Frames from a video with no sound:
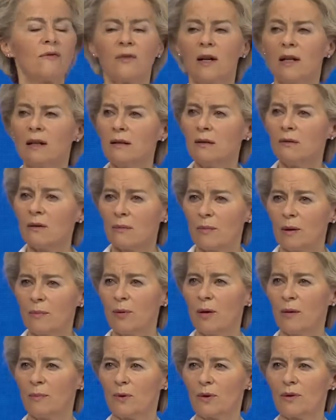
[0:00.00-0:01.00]
vulnerable
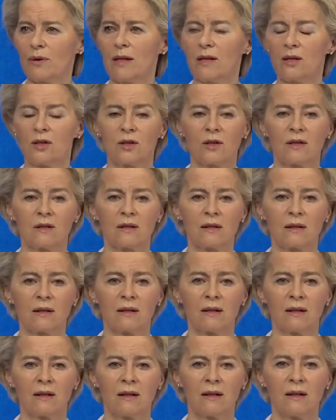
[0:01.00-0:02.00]
populations
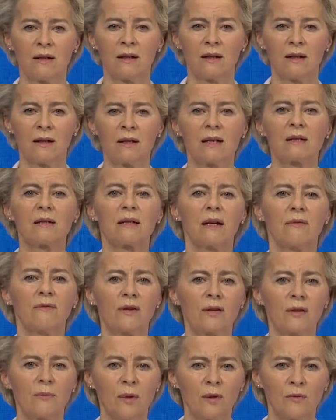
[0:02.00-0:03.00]
that
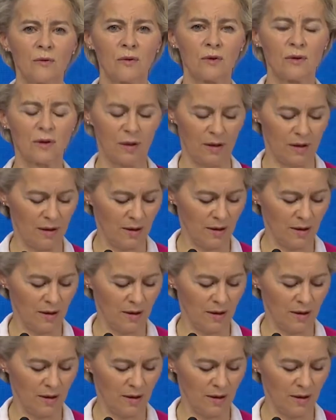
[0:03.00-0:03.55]
suffer the most.